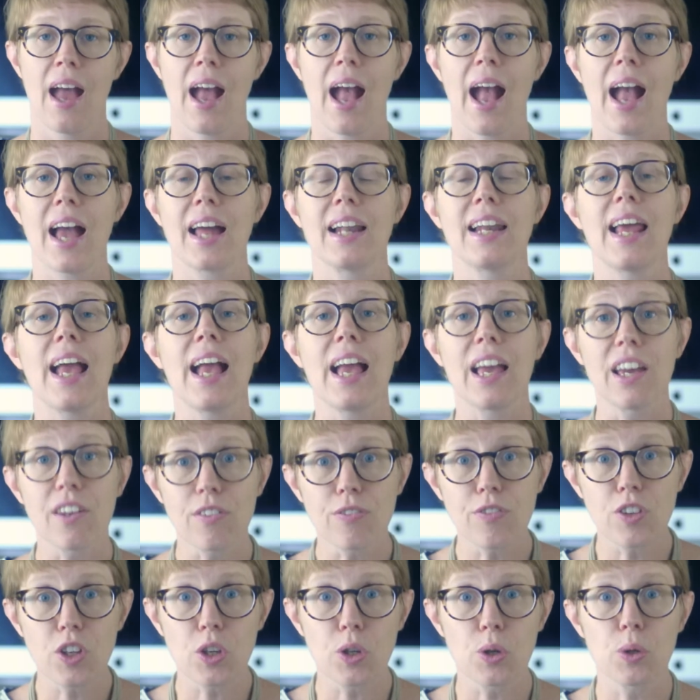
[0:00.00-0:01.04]
And
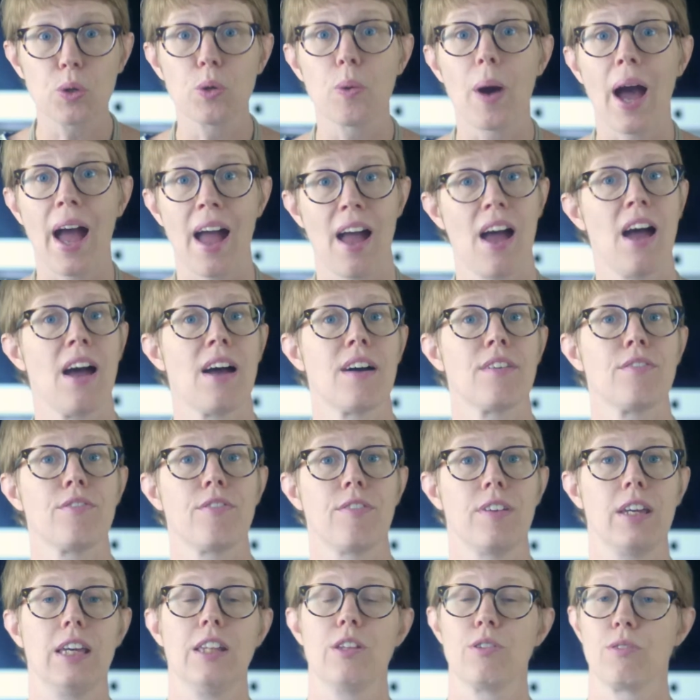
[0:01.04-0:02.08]
if you have
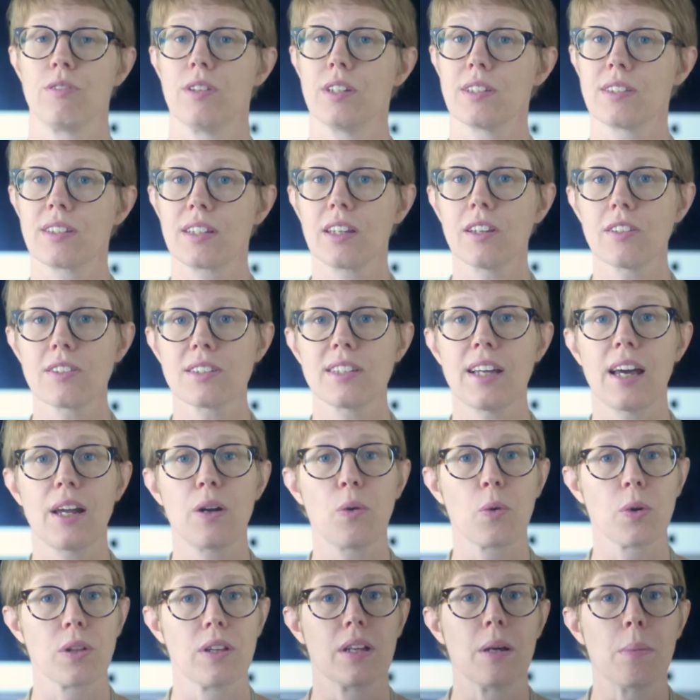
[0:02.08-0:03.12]
either the skill
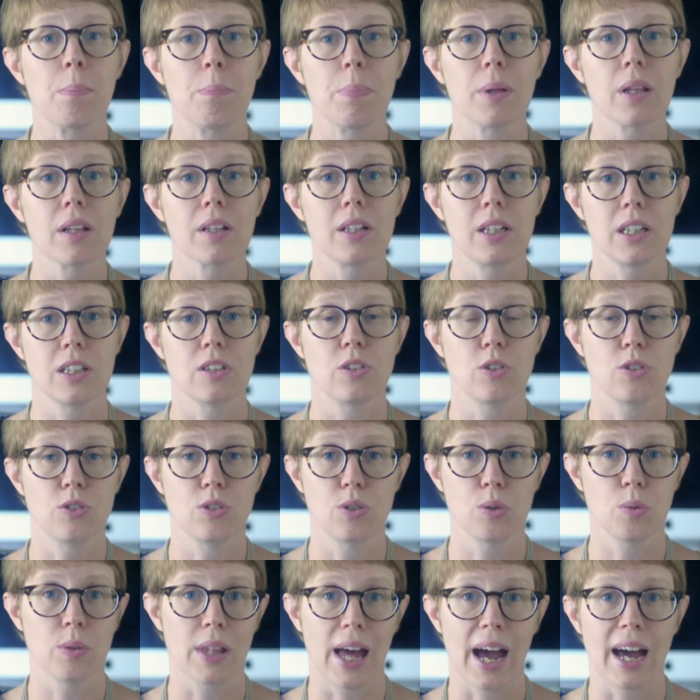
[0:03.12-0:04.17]
set or the ability to
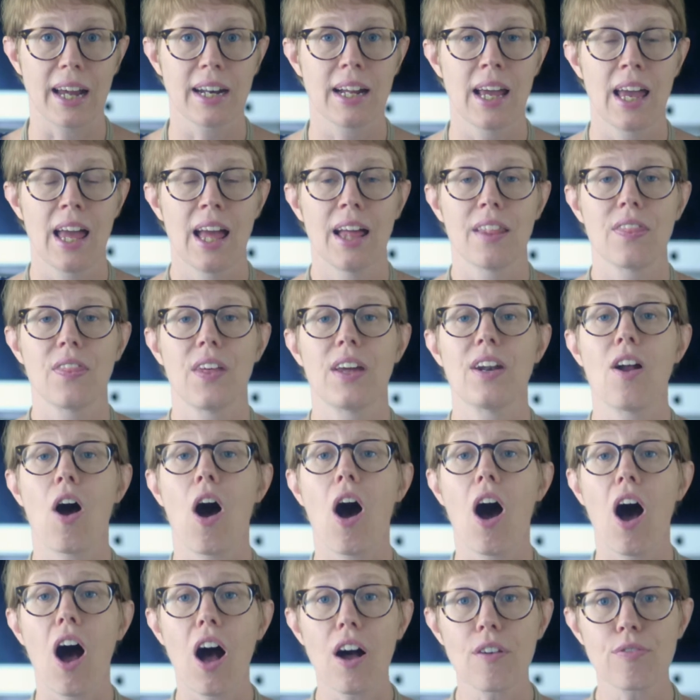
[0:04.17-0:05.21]
do that, then
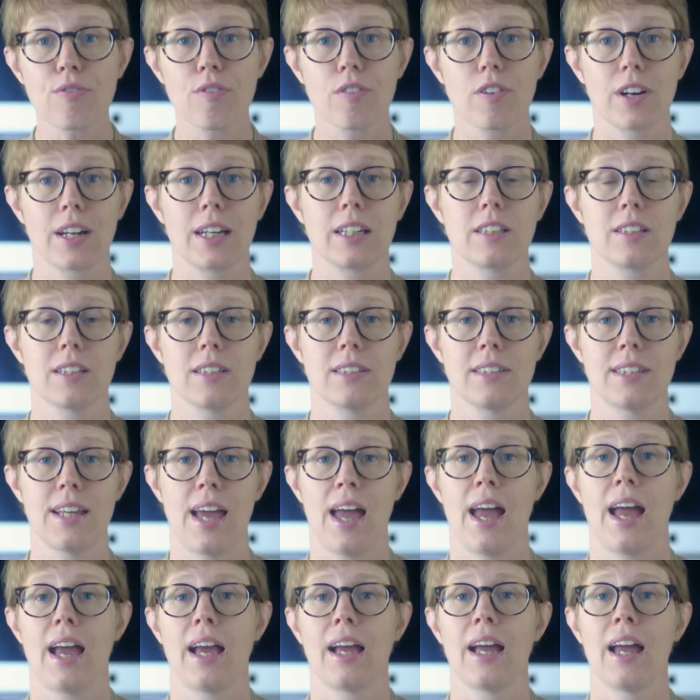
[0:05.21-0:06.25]
offering to
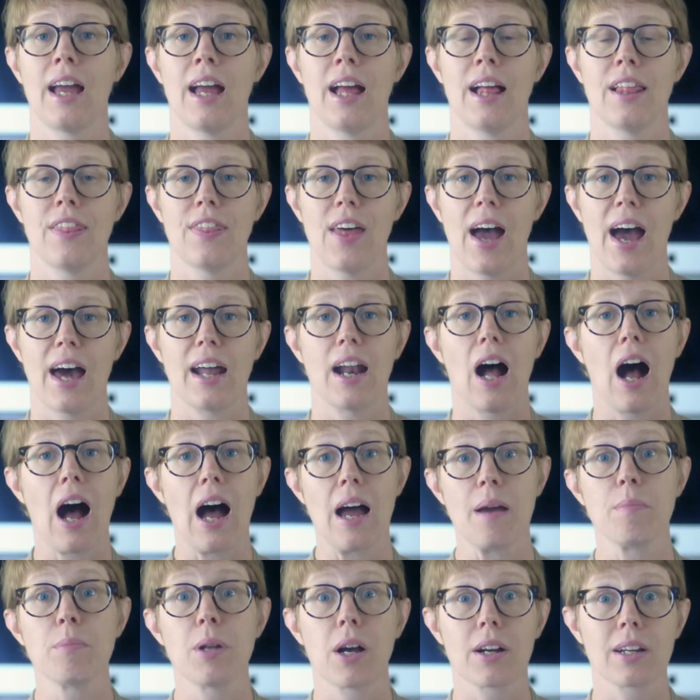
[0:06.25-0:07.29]
say that
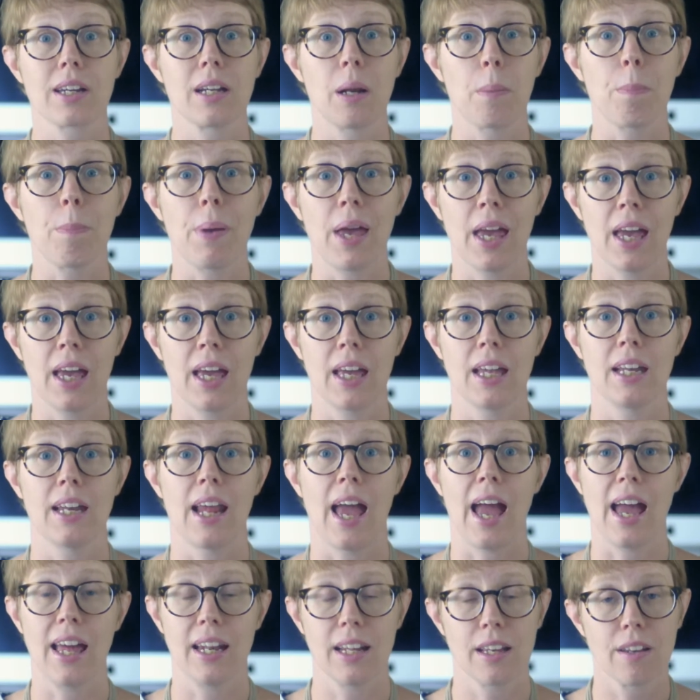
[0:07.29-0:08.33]
I'm not going to pin
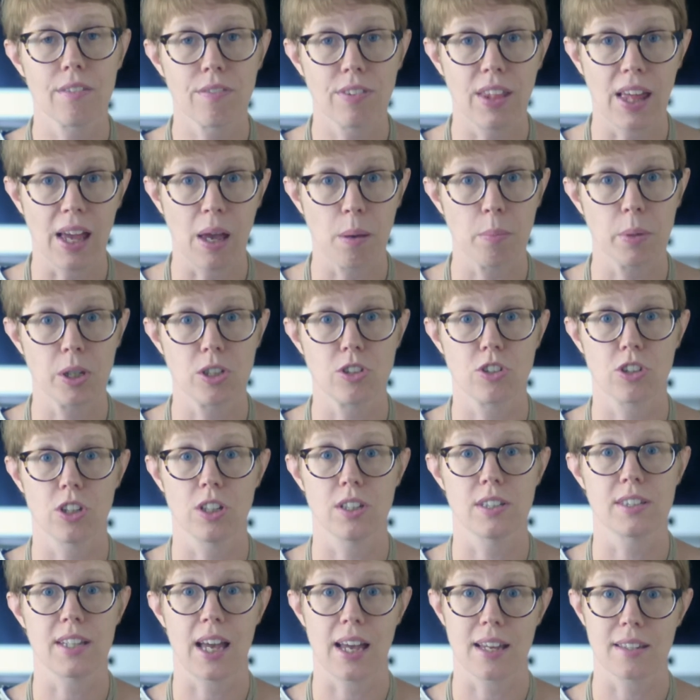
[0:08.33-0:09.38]
any of the
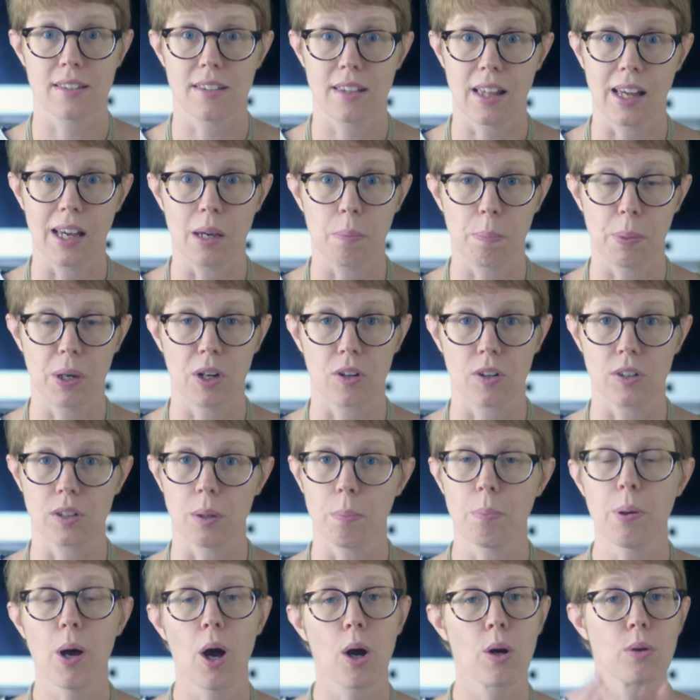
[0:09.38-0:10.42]
images as they appear in
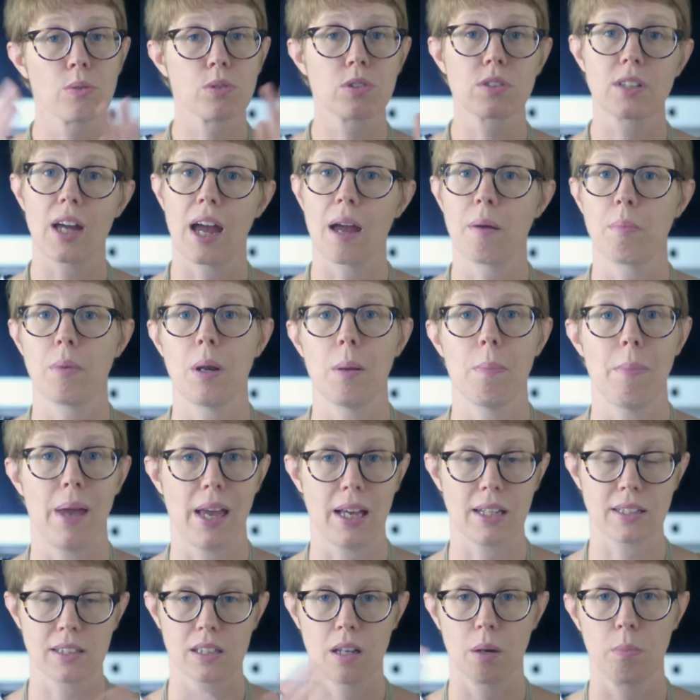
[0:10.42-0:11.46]
the post, I'm going to
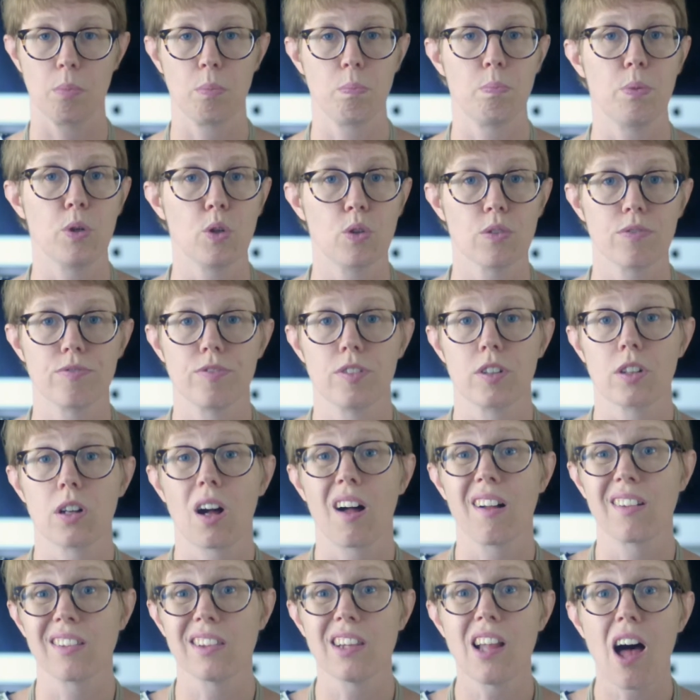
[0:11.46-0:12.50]
make some beautiful
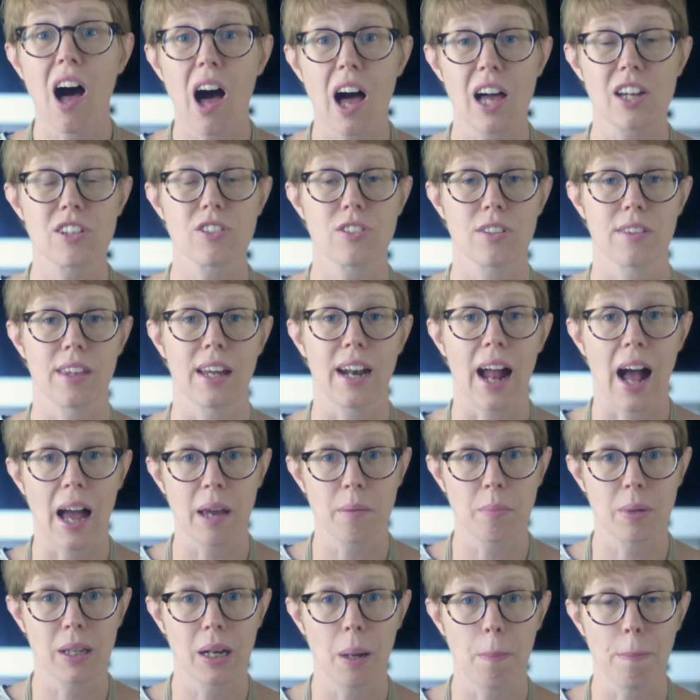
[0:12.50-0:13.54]
collage that
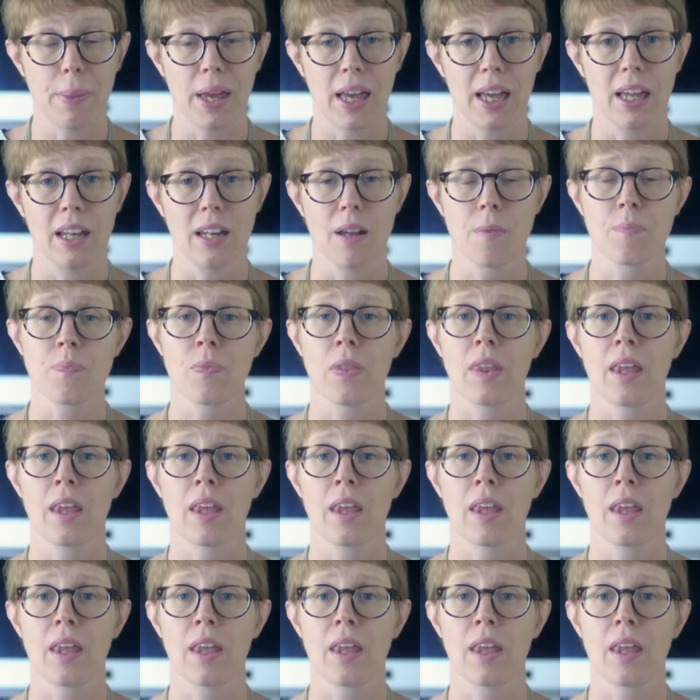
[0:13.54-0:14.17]
I'm going to pin,